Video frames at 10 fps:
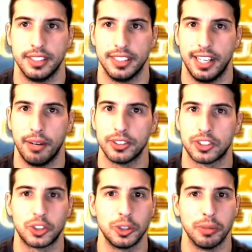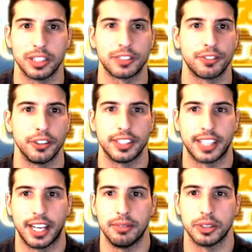It was too much for the
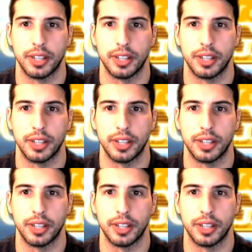game to